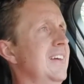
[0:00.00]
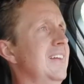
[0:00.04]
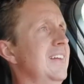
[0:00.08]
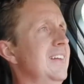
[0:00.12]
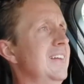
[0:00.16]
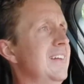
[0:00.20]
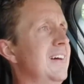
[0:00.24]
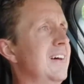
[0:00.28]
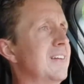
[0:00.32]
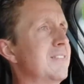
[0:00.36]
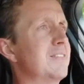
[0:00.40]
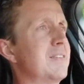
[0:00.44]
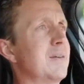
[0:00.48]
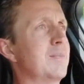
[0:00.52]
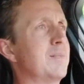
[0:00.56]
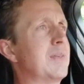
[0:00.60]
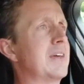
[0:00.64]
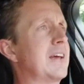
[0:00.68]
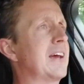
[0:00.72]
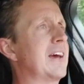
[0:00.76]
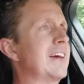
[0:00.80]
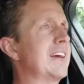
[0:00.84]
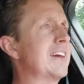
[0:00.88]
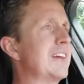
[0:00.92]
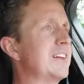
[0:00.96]
not
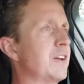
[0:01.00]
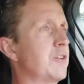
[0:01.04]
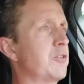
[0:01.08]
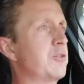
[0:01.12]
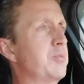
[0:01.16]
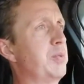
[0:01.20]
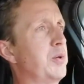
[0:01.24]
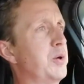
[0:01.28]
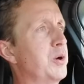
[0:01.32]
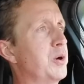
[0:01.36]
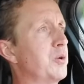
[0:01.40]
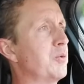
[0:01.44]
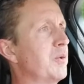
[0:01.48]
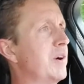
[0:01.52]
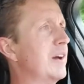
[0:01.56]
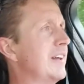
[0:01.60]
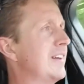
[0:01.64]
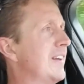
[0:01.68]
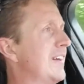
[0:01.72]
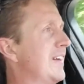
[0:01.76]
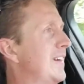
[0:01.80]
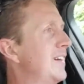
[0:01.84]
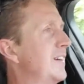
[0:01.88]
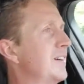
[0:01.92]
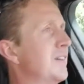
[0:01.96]
something I can explore right
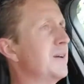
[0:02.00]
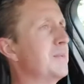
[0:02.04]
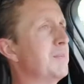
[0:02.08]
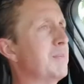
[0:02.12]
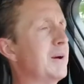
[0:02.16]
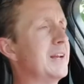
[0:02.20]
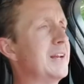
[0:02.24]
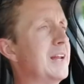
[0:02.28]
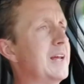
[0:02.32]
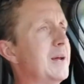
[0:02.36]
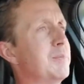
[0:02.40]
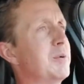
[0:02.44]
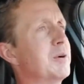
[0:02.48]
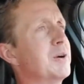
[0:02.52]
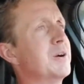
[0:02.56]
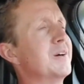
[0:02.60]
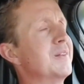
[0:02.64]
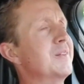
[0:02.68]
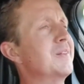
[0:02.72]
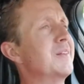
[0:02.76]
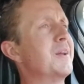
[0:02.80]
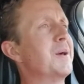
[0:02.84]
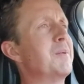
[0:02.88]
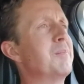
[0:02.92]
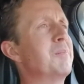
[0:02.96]
here in my neighborhood
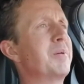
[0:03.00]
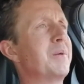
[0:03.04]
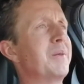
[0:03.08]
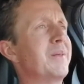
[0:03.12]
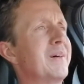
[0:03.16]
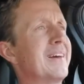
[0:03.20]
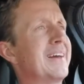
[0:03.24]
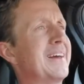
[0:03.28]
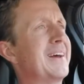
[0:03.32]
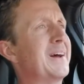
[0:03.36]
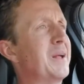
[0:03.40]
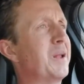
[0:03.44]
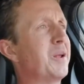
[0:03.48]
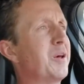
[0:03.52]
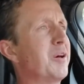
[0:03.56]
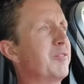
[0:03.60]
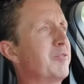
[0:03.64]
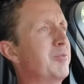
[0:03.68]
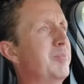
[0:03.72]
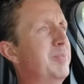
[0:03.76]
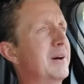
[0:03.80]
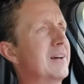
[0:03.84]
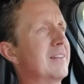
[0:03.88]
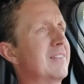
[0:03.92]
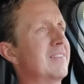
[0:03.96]
that I'm pulling out
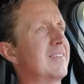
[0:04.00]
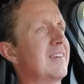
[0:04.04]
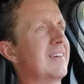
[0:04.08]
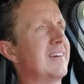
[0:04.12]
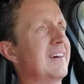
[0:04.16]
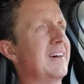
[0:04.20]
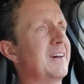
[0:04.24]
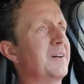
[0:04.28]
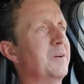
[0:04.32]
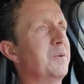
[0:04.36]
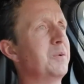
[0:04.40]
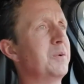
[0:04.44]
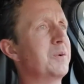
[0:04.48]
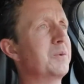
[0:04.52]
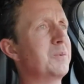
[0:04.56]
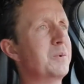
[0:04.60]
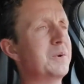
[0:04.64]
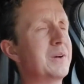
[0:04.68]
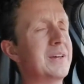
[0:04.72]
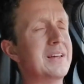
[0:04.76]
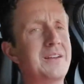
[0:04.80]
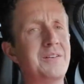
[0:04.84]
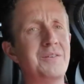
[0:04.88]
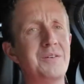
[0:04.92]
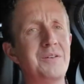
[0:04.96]
of, but we'll
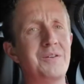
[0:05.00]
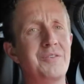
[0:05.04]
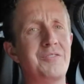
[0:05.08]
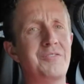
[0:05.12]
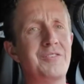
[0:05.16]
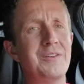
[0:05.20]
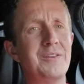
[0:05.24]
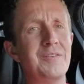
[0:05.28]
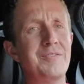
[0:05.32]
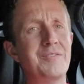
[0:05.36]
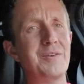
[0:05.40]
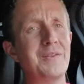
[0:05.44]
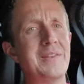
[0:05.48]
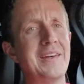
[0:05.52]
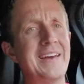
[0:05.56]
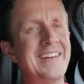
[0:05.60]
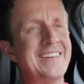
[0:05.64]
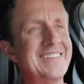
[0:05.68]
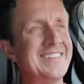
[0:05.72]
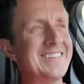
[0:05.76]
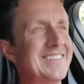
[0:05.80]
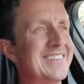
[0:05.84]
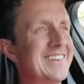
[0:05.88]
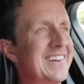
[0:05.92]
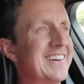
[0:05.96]
get a little feel for that
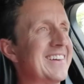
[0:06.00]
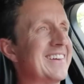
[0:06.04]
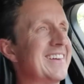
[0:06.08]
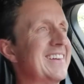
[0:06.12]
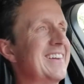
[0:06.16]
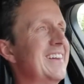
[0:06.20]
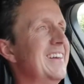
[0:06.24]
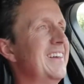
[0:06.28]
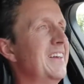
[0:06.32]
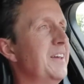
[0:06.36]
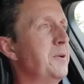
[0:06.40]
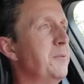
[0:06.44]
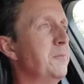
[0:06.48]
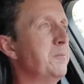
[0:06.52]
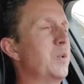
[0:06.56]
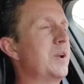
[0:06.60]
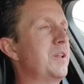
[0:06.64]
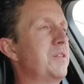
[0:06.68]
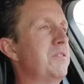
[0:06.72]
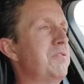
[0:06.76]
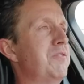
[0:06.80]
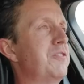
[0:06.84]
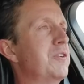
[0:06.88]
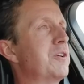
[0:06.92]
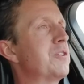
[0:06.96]
in a second. One of
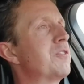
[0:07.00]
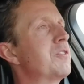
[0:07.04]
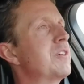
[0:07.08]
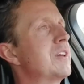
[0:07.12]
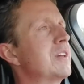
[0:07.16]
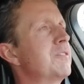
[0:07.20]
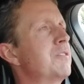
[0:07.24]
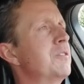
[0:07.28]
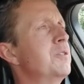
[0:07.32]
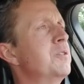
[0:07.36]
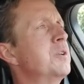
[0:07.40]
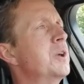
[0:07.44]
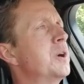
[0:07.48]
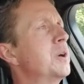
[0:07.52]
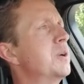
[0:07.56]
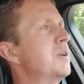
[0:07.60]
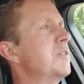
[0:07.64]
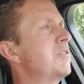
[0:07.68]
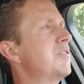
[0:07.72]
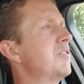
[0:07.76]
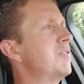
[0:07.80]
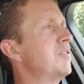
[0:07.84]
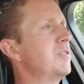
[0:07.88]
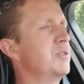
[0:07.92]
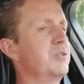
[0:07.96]
the first things you
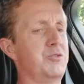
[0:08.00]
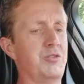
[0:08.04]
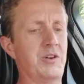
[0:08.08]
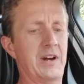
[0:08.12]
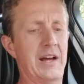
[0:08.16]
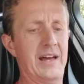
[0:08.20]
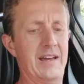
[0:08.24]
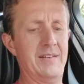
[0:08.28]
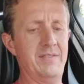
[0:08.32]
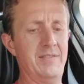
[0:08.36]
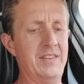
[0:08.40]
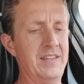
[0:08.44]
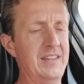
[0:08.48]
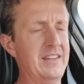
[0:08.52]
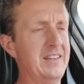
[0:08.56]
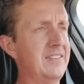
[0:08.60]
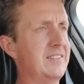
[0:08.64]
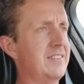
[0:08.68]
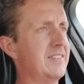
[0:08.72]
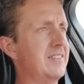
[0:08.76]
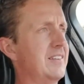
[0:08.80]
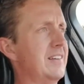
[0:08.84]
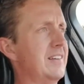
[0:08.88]
notice as you drive these